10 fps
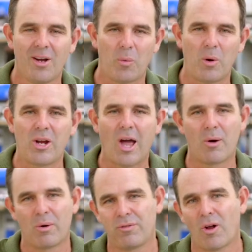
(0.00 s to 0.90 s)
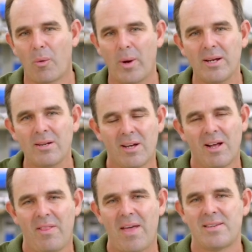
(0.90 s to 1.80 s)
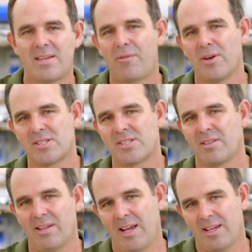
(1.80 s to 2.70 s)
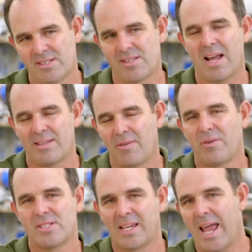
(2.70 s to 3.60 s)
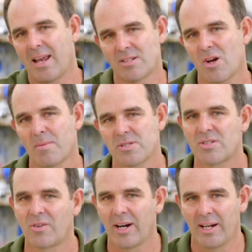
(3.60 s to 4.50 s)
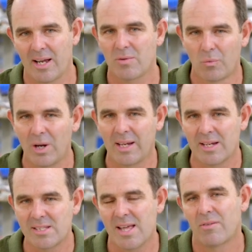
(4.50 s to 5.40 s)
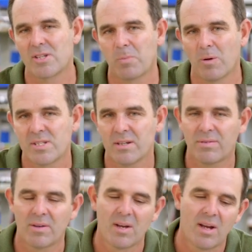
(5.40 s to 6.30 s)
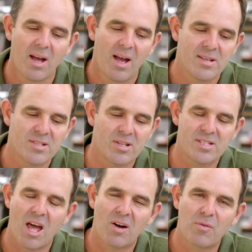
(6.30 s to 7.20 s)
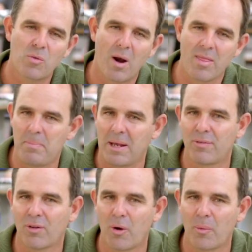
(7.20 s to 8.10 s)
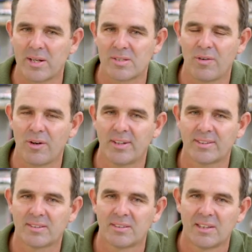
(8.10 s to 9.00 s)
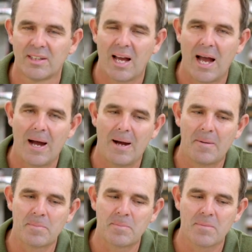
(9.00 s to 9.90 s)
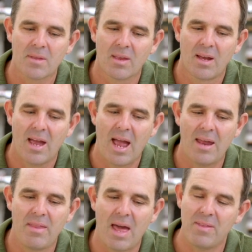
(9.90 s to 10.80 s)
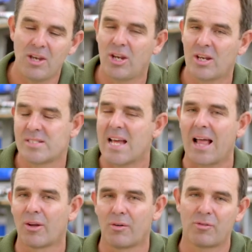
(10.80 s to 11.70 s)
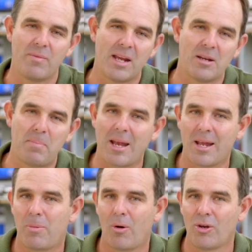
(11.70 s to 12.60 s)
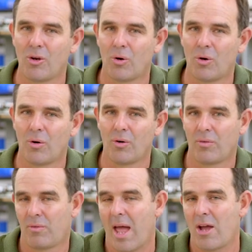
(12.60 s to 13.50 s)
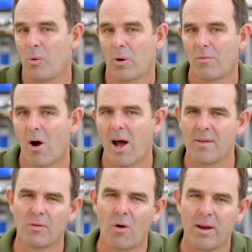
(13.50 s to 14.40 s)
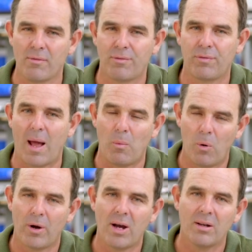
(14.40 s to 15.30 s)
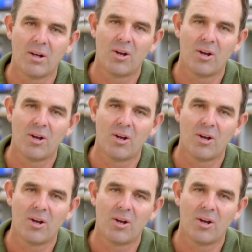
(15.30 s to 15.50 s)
When you go to a flow wing, that difference is that difference again times 3. It really is that responsive. So start off with one of the big flow wings first. And then you can tailor it from there depending upon how you want to ride. If you ride in flat water,